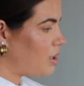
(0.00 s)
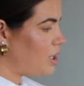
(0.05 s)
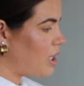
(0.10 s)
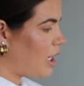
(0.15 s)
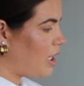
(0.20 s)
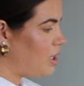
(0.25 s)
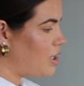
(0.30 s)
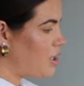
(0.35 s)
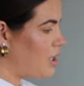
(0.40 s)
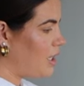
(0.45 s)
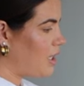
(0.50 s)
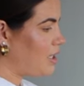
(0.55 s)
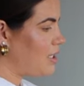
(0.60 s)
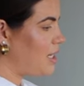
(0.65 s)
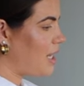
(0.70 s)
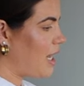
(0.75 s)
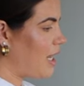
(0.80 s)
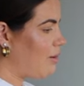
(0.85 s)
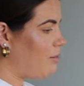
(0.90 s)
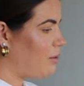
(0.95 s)
changing
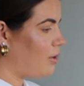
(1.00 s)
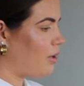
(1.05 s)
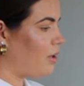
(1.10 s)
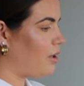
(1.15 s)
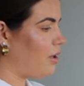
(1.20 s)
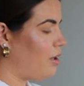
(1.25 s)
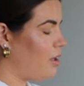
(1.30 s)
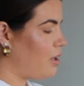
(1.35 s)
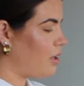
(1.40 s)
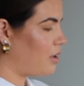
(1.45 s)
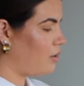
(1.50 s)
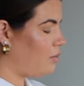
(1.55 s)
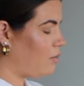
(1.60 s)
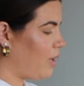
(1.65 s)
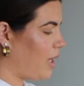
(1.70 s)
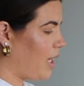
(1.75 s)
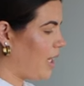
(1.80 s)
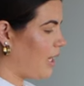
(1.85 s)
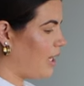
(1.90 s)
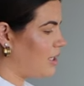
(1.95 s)
table,
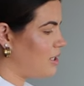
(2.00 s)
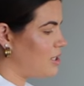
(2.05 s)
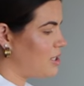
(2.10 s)
we